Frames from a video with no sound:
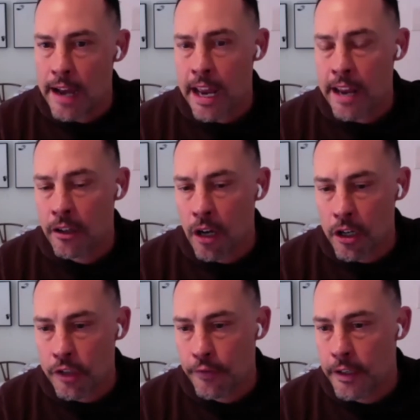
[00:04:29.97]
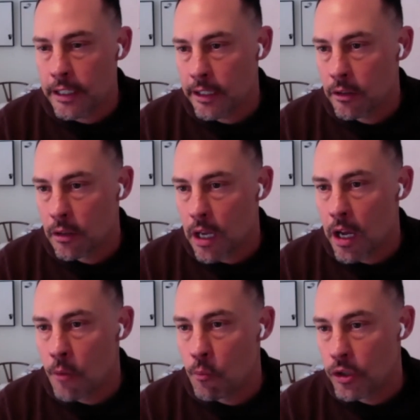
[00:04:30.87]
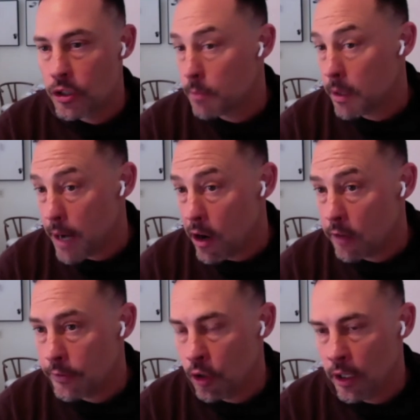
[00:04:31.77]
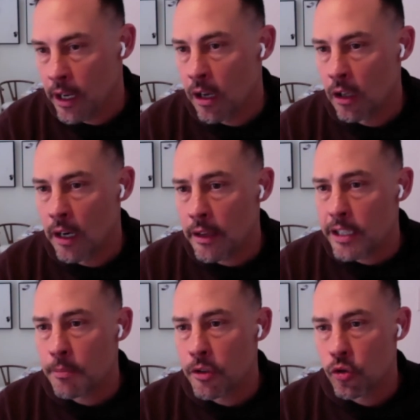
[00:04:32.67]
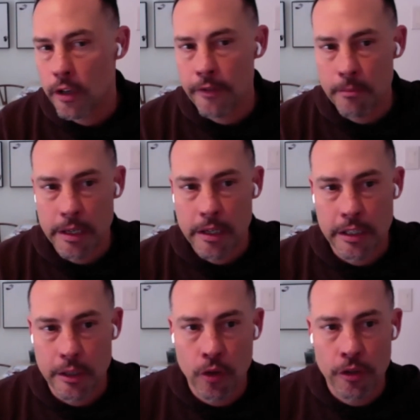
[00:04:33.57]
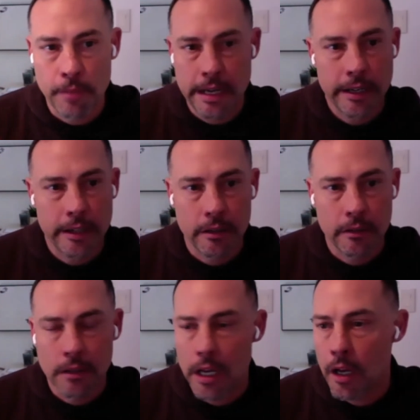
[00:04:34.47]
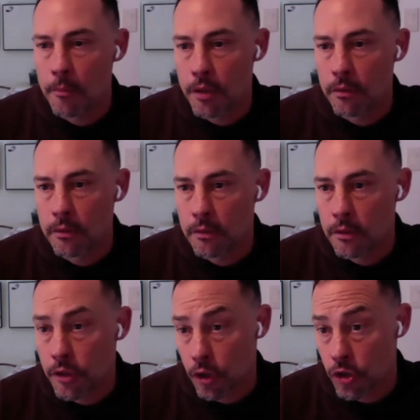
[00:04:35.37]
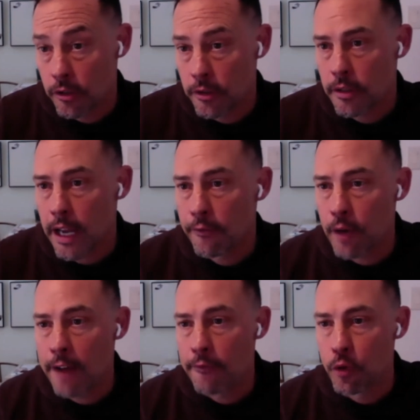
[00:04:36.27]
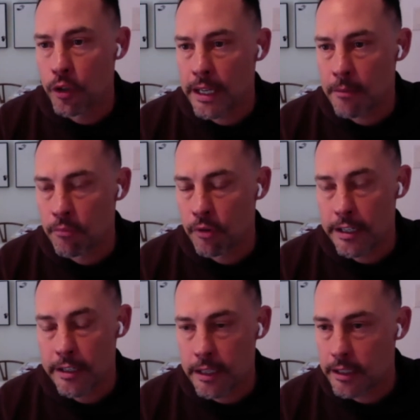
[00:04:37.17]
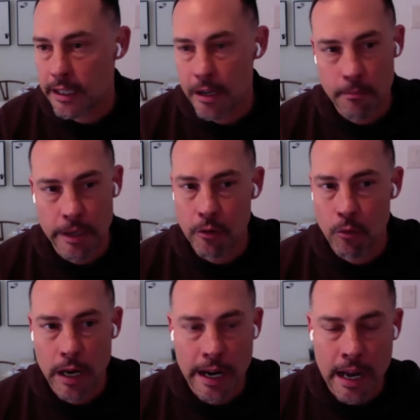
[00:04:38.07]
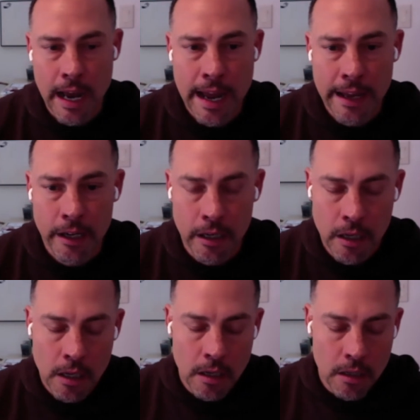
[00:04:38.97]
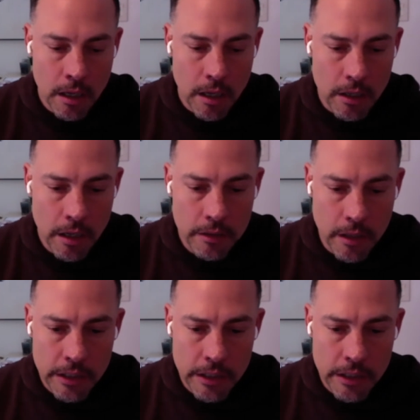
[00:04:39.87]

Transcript: and large funding, which has been powerful, and a lot of that's been driven because the orthopedic surgeons have really embraced this in a big way. I had a